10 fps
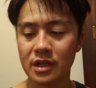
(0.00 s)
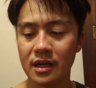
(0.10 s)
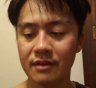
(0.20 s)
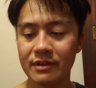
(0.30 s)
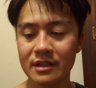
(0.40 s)

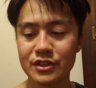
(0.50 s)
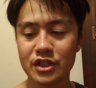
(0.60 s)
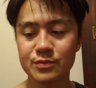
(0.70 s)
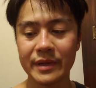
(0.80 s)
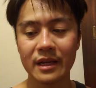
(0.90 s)
of at least
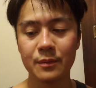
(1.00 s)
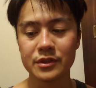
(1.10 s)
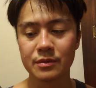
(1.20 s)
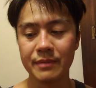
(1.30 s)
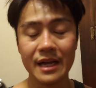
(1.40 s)
just being
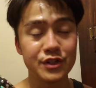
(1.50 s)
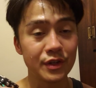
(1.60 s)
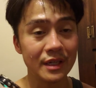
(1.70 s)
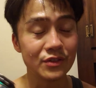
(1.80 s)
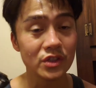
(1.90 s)
able to
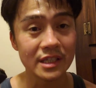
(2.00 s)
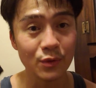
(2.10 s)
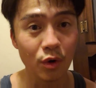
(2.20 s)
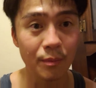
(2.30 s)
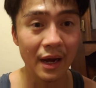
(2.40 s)
measure and see
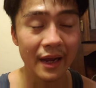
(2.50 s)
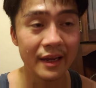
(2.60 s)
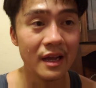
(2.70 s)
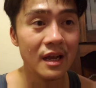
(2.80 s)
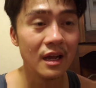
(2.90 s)
where
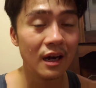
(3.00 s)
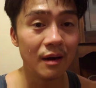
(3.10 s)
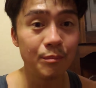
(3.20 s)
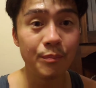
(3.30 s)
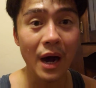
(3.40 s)
my
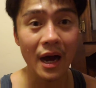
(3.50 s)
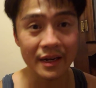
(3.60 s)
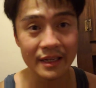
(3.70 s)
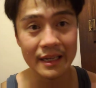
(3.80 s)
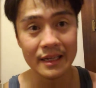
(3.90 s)

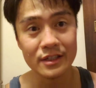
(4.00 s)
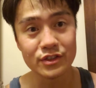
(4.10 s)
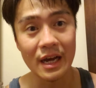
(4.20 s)
body is.